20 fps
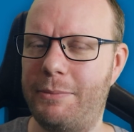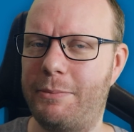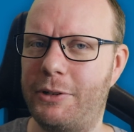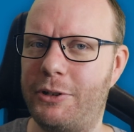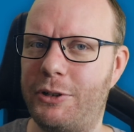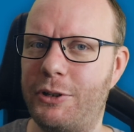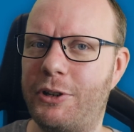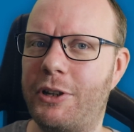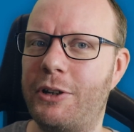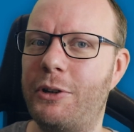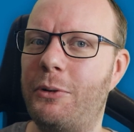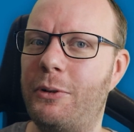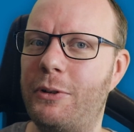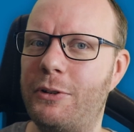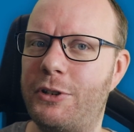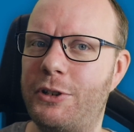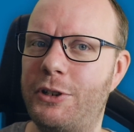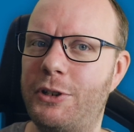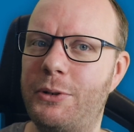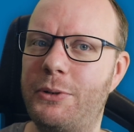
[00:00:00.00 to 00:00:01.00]
but you can
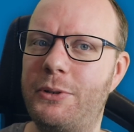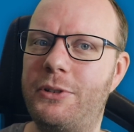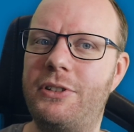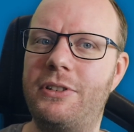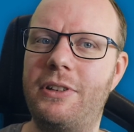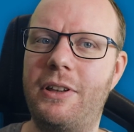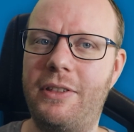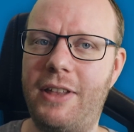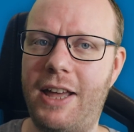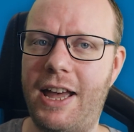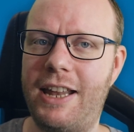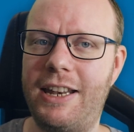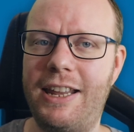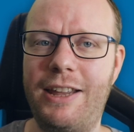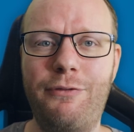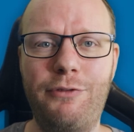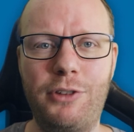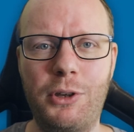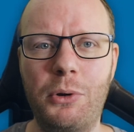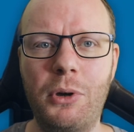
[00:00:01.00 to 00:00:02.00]
also use that
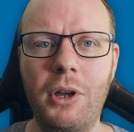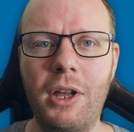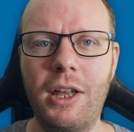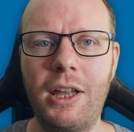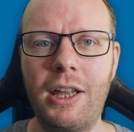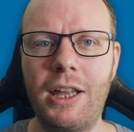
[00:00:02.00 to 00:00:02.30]
if you